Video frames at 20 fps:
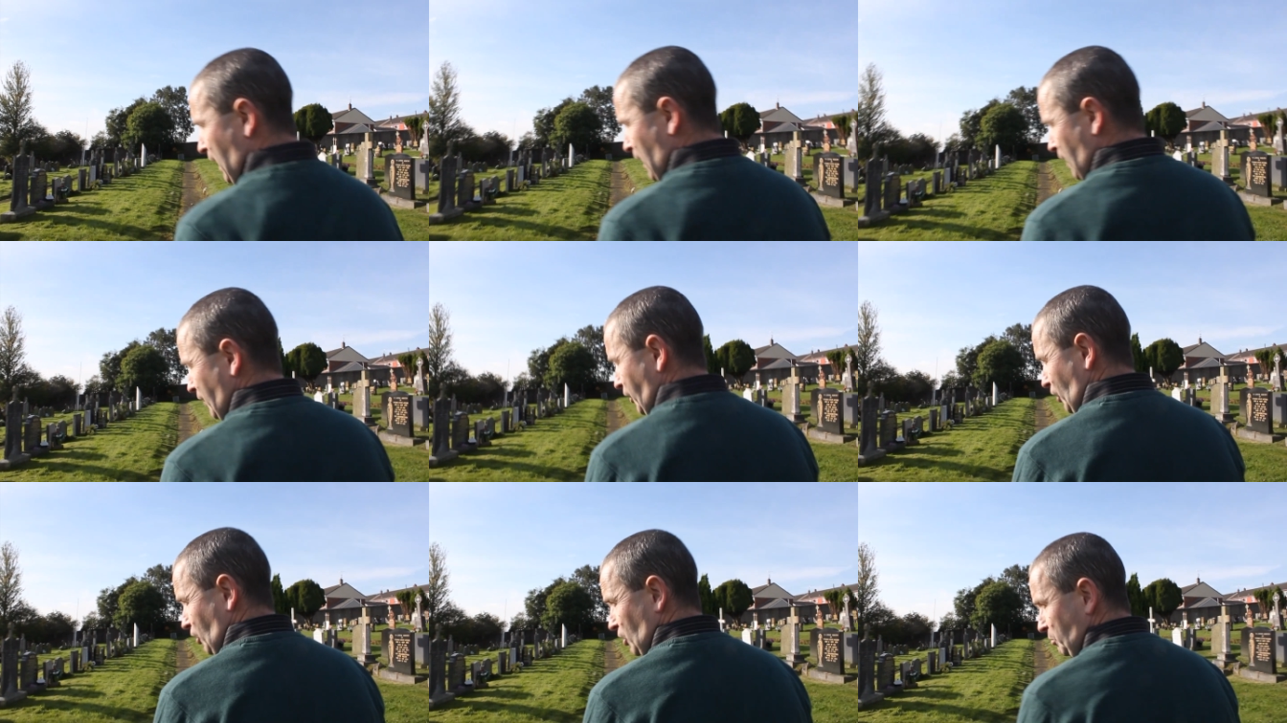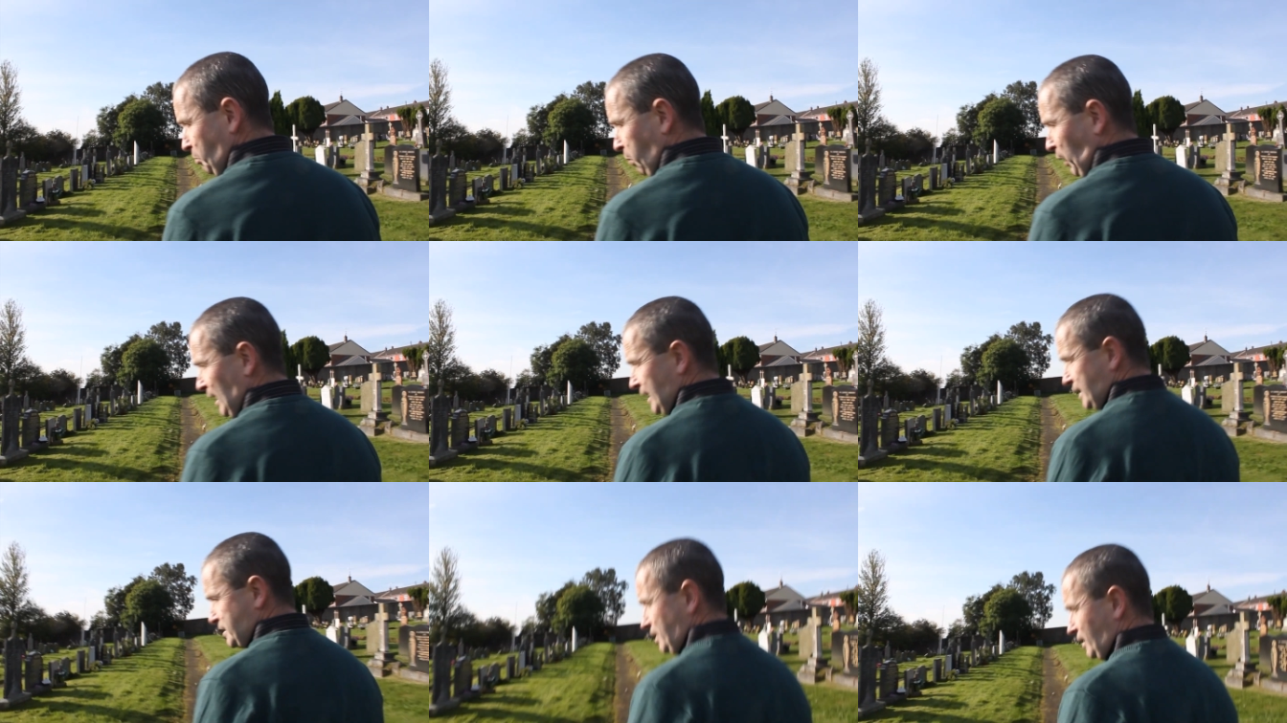the
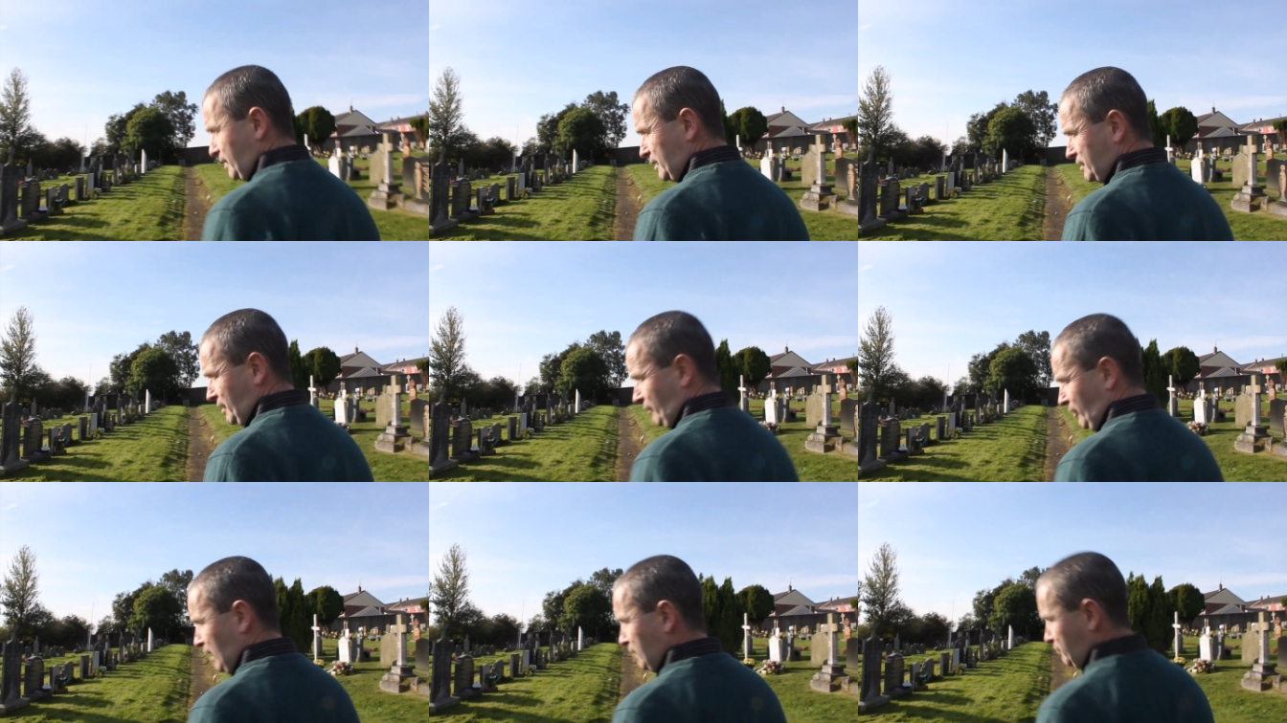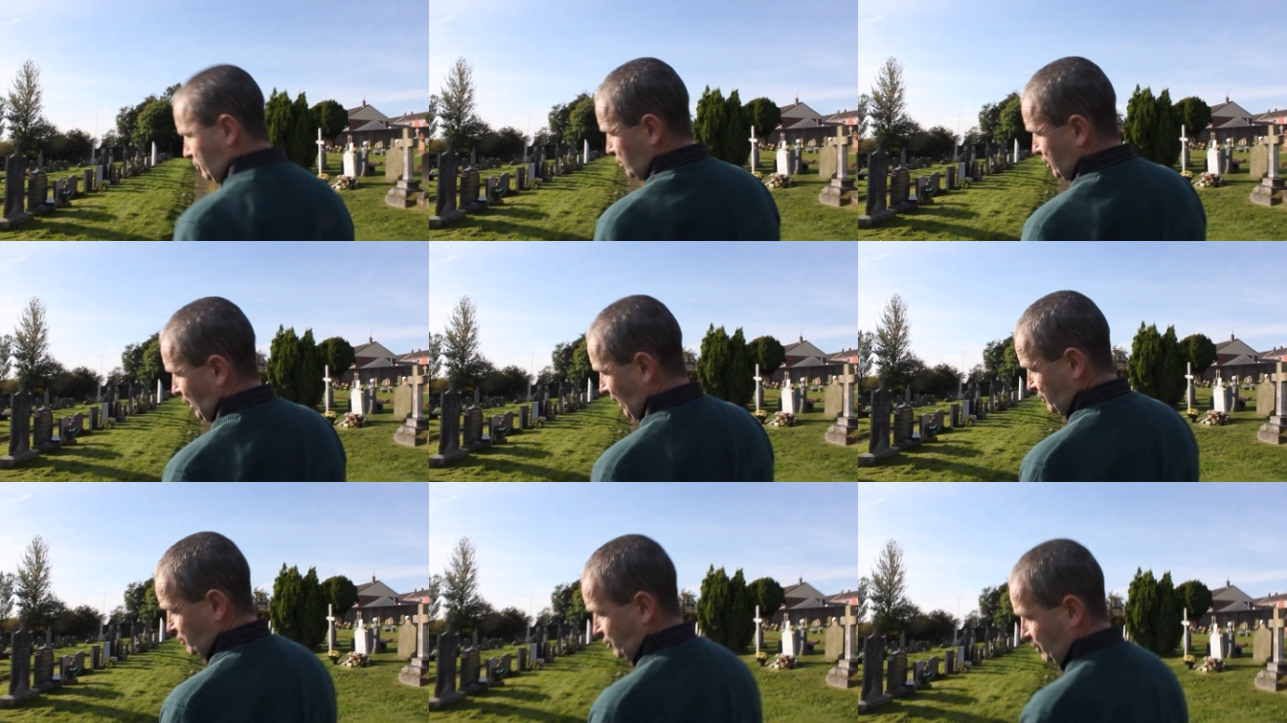complexities of Irish
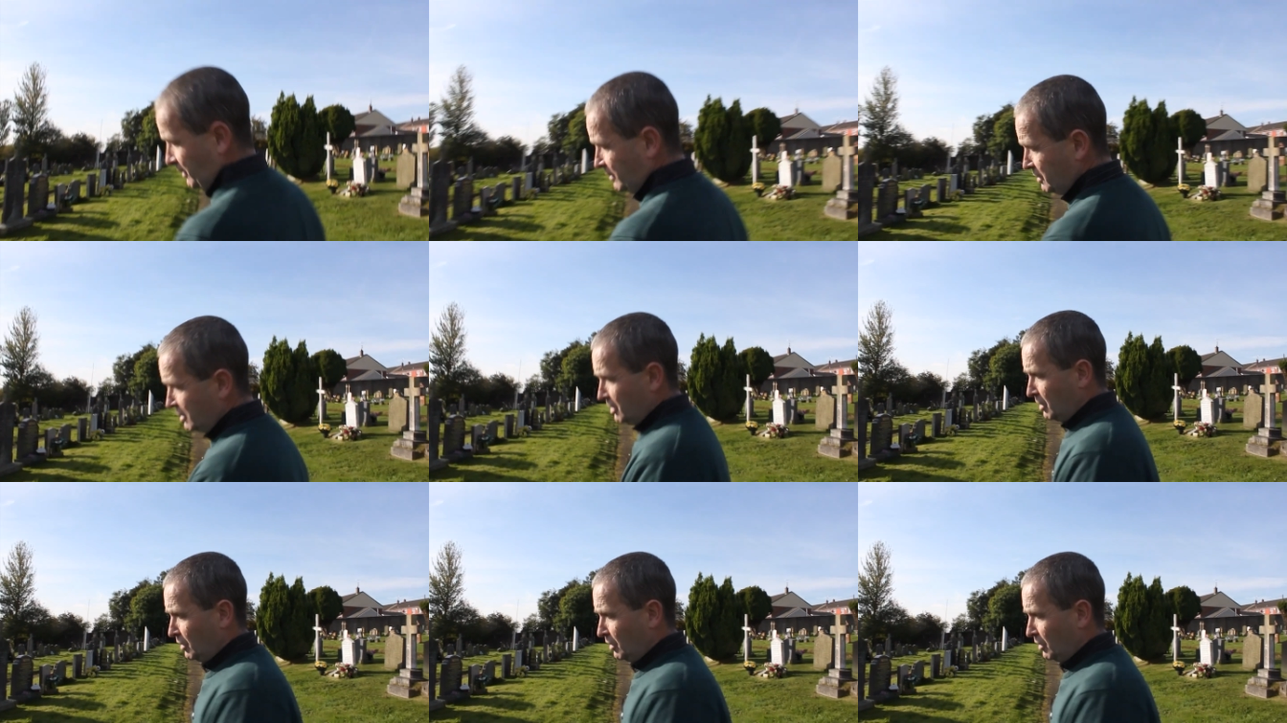history.